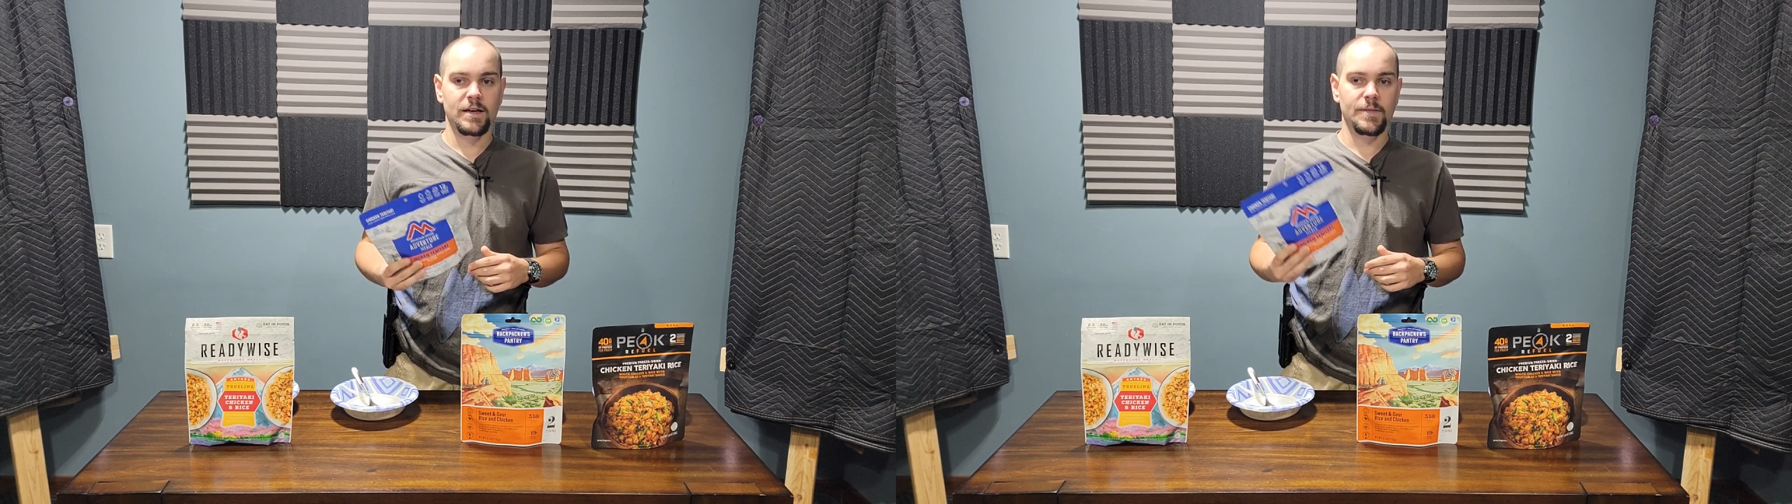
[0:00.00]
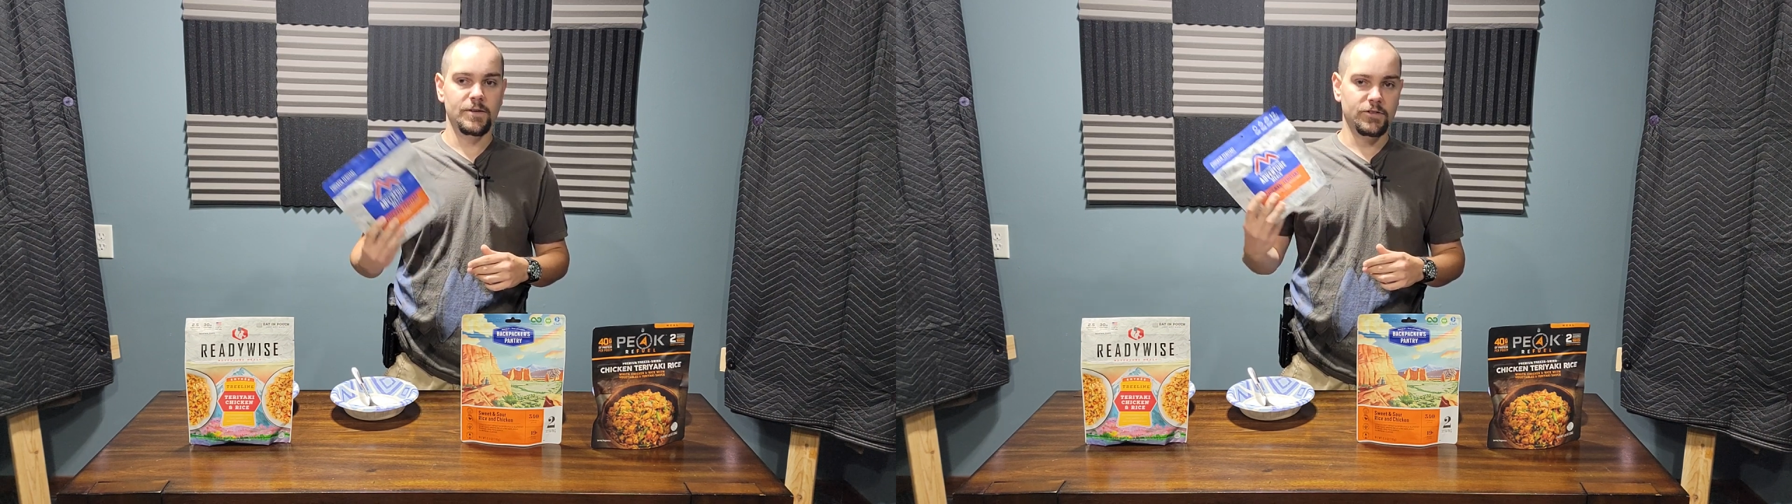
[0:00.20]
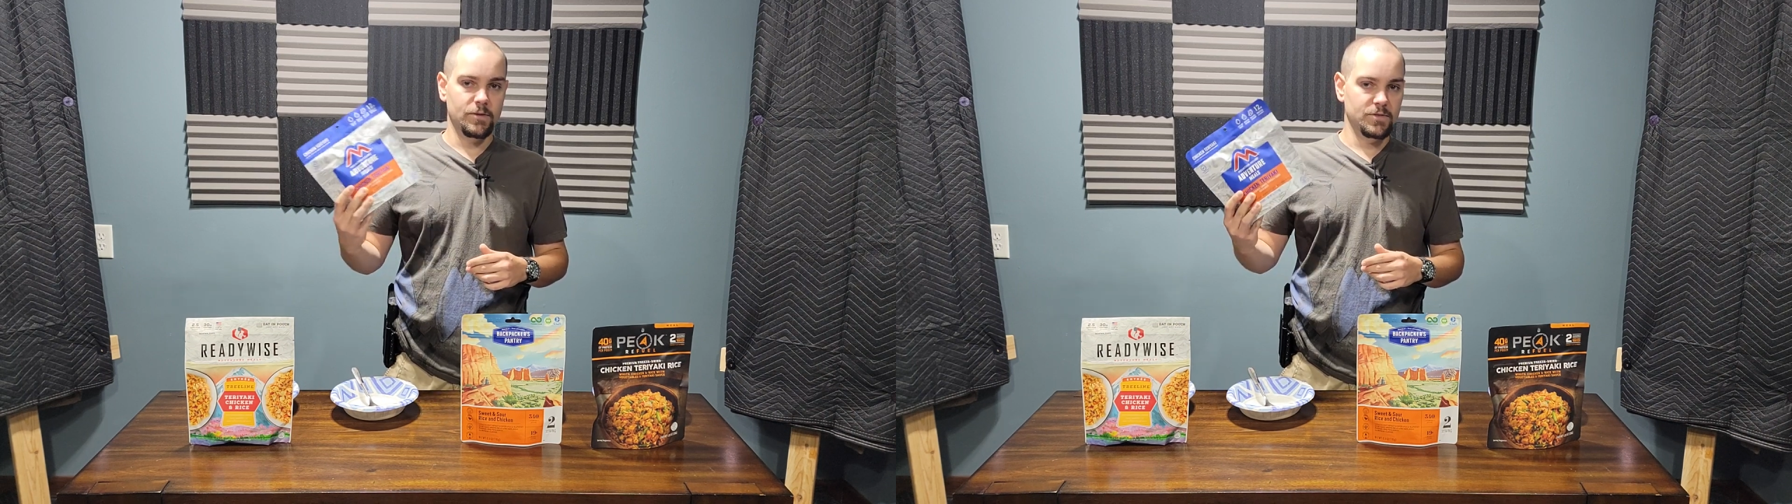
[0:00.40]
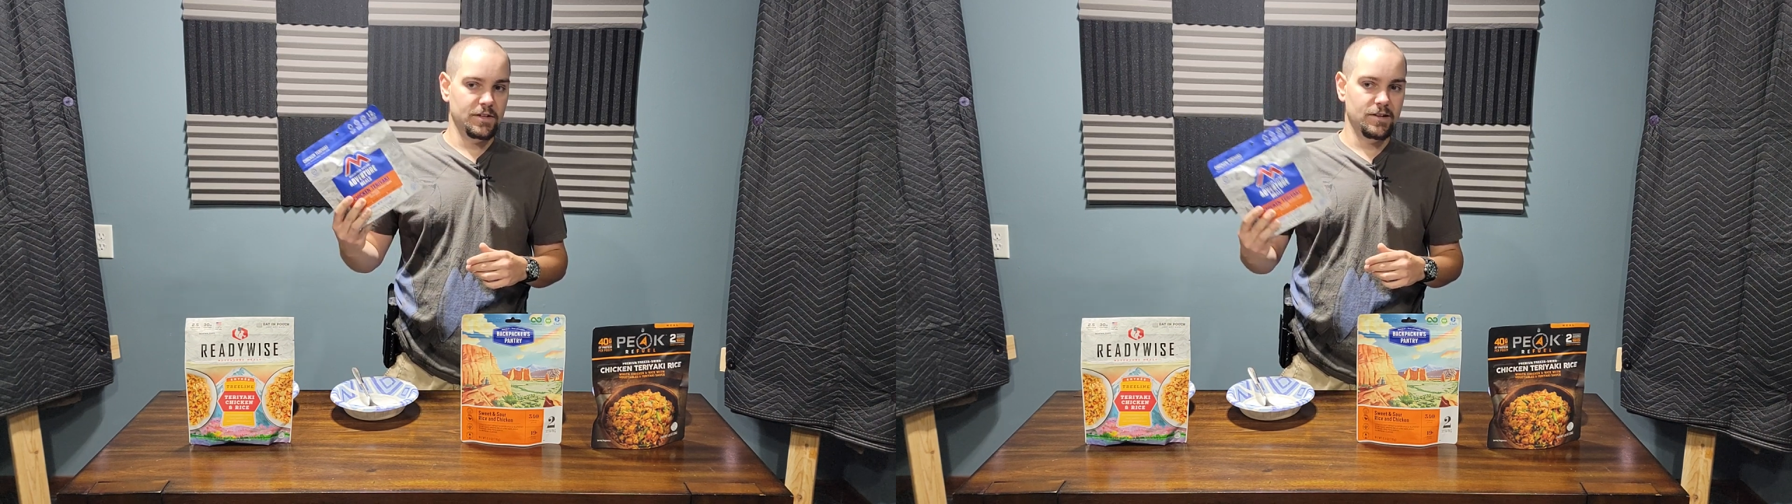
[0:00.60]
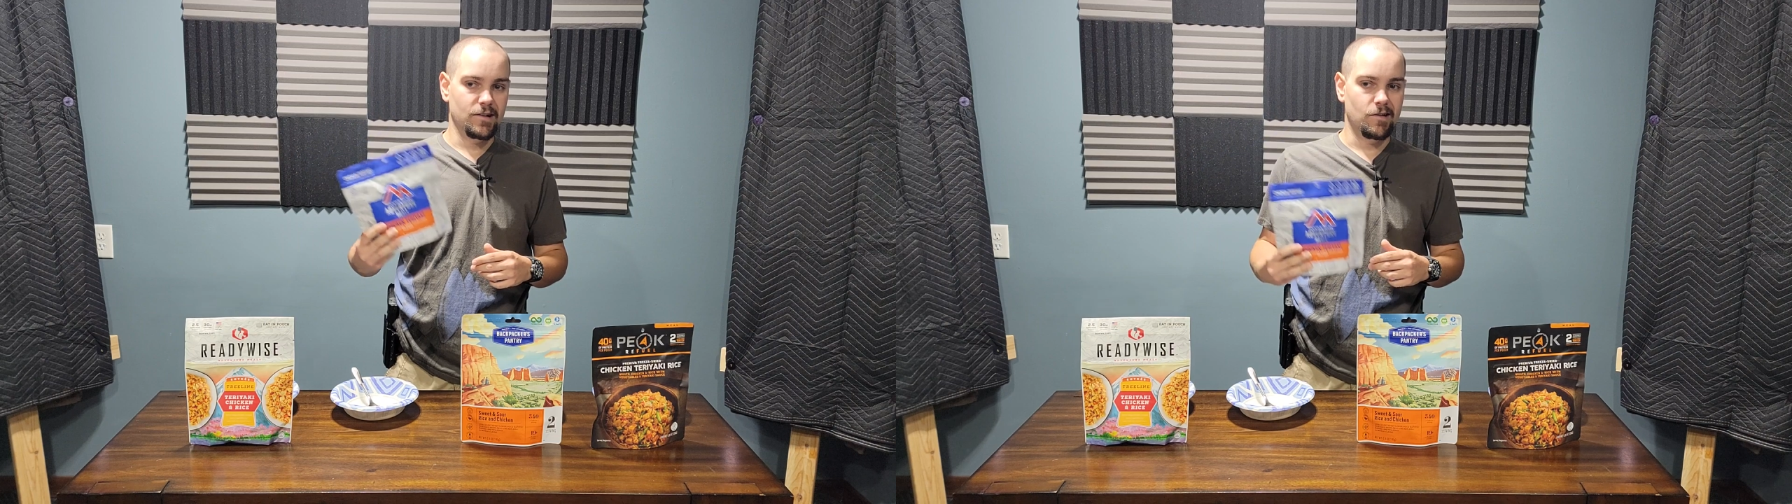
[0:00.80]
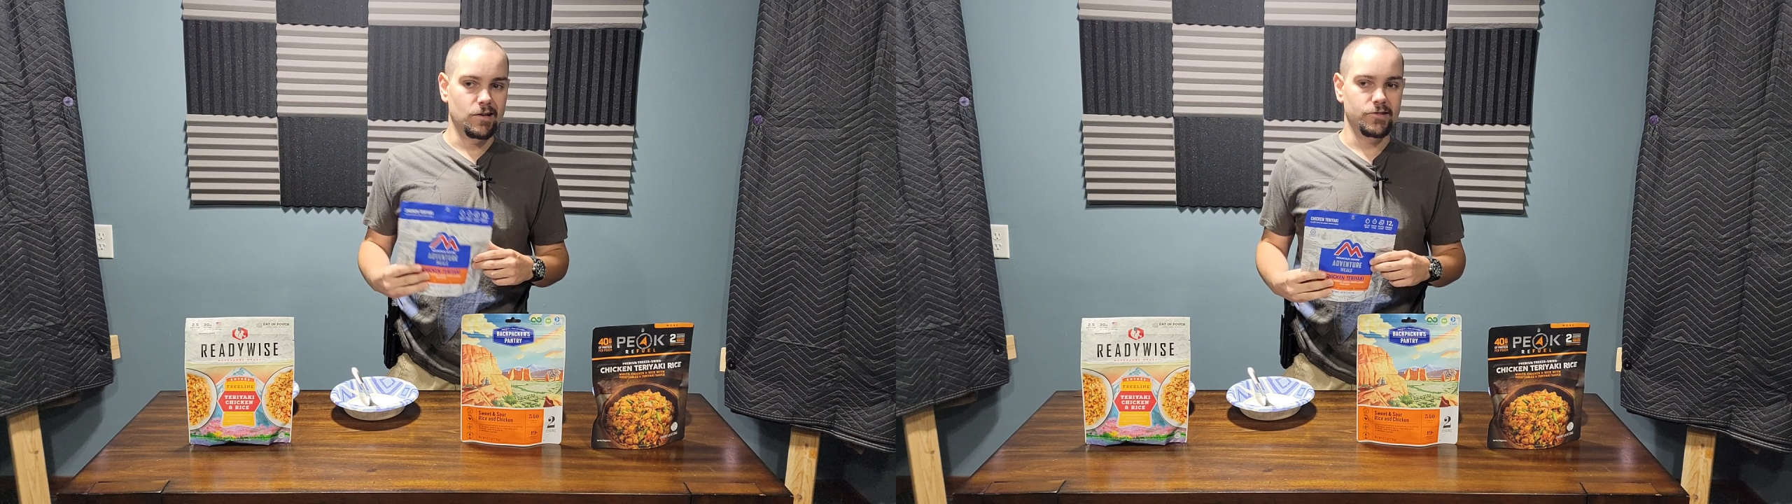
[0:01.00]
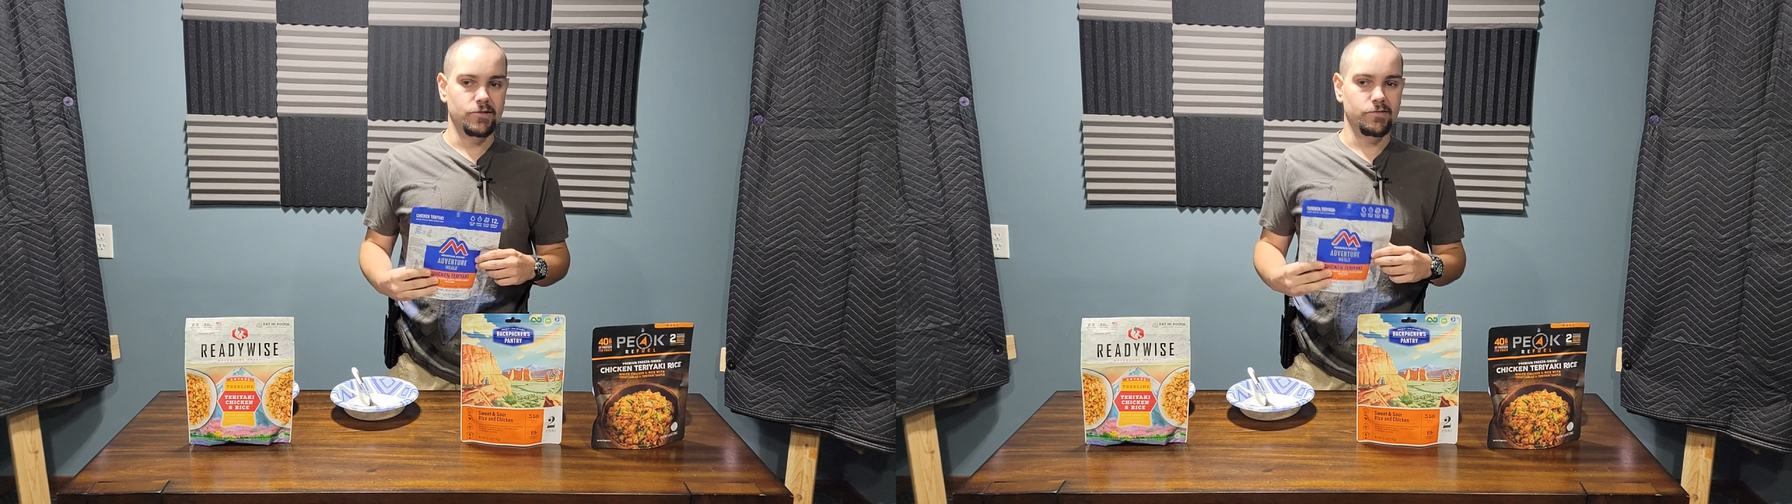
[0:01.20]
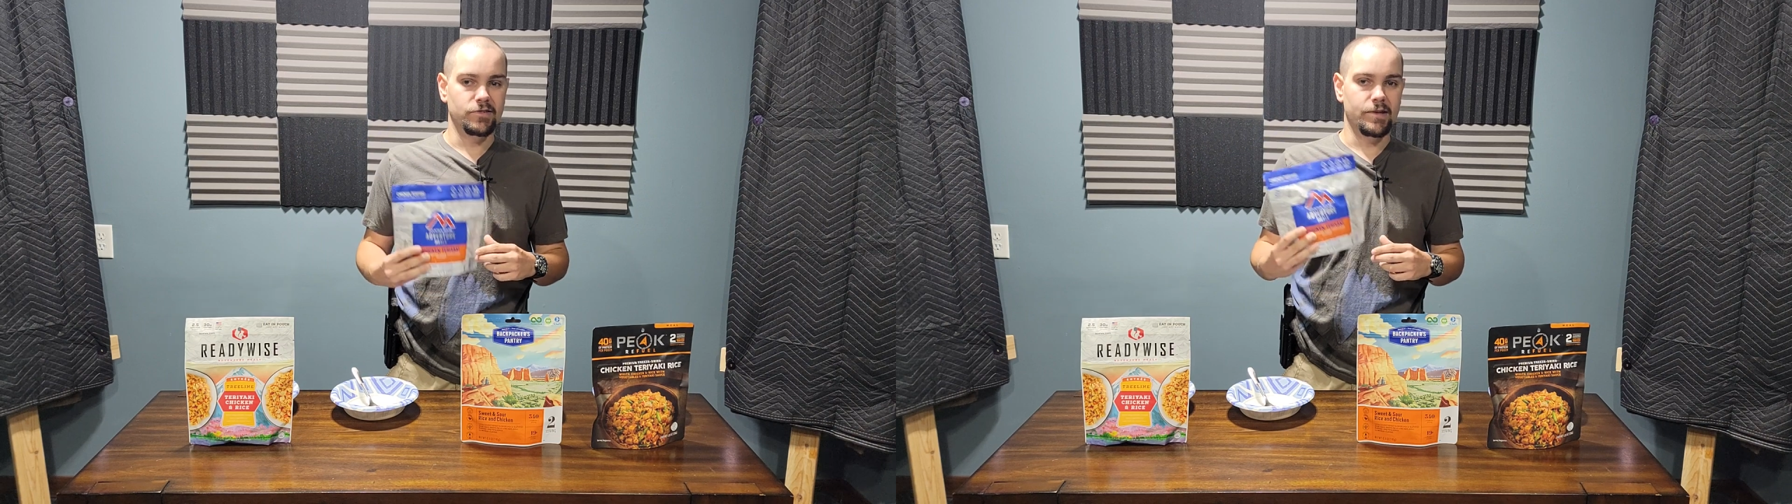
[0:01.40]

And this comes in at a cost of